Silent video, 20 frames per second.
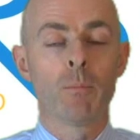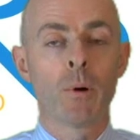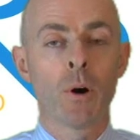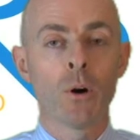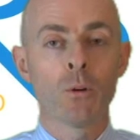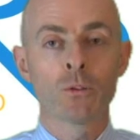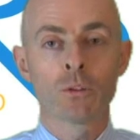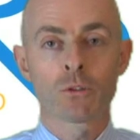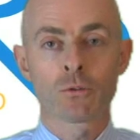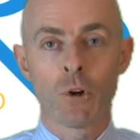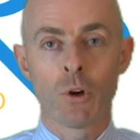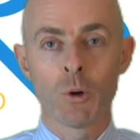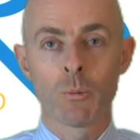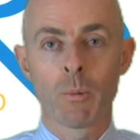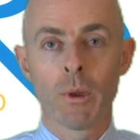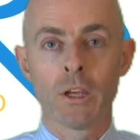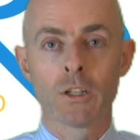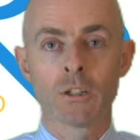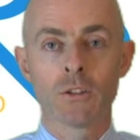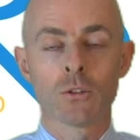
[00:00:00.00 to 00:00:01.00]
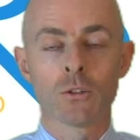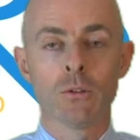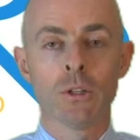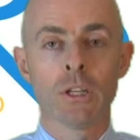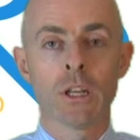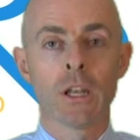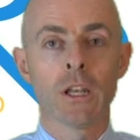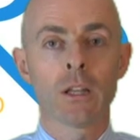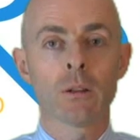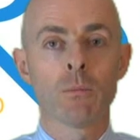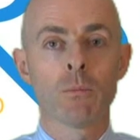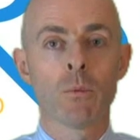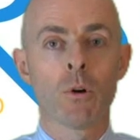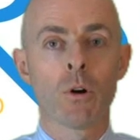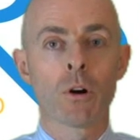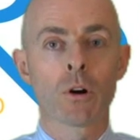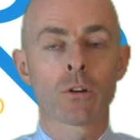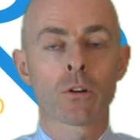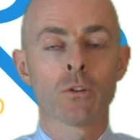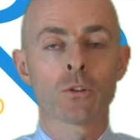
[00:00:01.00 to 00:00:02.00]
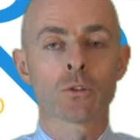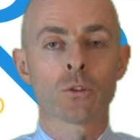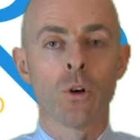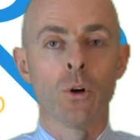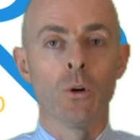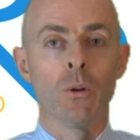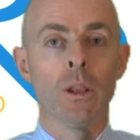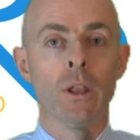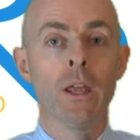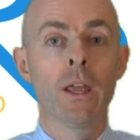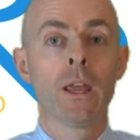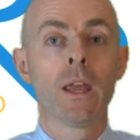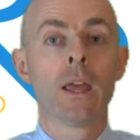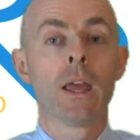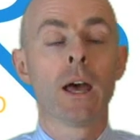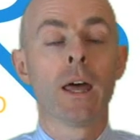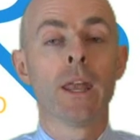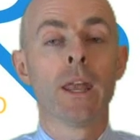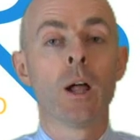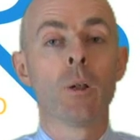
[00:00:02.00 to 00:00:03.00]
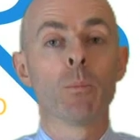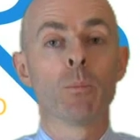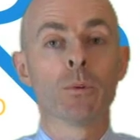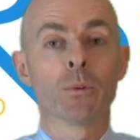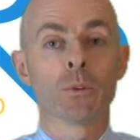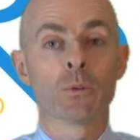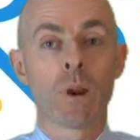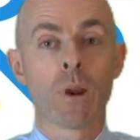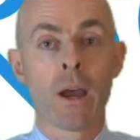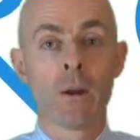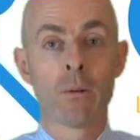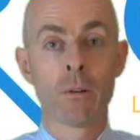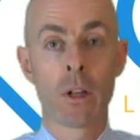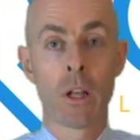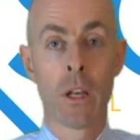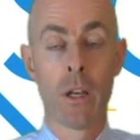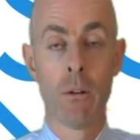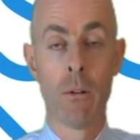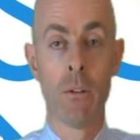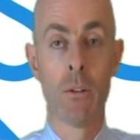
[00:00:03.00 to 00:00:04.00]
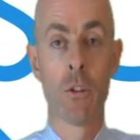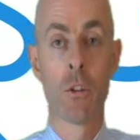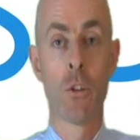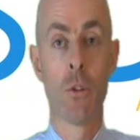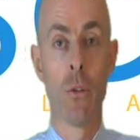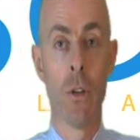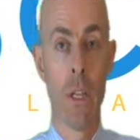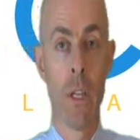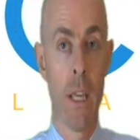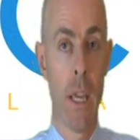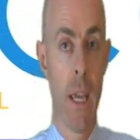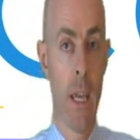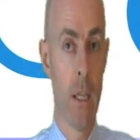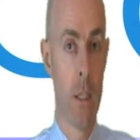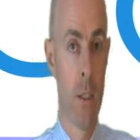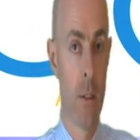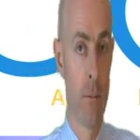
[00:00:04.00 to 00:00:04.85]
post-stroke patients who need a little more control and help with ground clearance during gait.